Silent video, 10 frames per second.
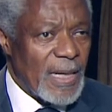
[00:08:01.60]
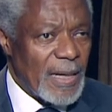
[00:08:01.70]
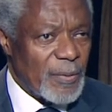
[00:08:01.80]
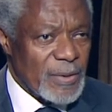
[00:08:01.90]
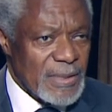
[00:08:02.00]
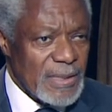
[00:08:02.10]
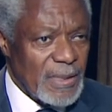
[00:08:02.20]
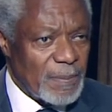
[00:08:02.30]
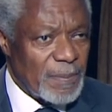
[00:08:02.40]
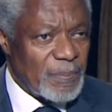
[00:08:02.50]
I would
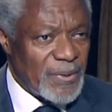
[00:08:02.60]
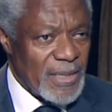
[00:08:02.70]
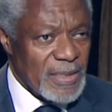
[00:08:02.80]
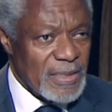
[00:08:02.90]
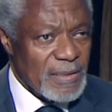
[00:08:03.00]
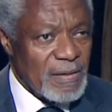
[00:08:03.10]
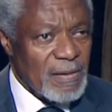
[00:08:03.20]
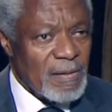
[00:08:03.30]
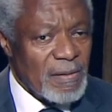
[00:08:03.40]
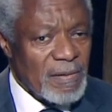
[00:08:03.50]
still press
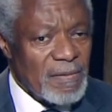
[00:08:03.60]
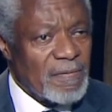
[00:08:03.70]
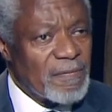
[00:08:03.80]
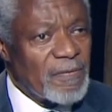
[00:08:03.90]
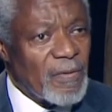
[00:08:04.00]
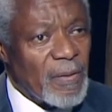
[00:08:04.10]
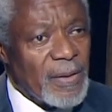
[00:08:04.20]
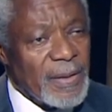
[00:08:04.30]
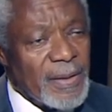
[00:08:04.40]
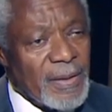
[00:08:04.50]
for
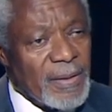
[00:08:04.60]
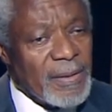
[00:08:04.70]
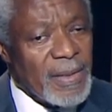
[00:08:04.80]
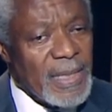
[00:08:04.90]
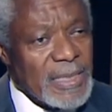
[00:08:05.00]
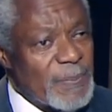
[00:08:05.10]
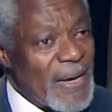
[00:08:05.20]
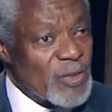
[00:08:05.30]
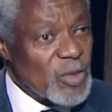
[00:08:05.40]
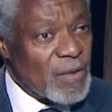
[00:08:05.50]

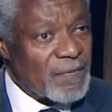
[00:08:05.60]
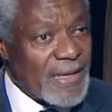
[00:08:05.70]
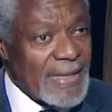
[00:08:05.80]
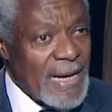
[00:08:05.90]
expansion of the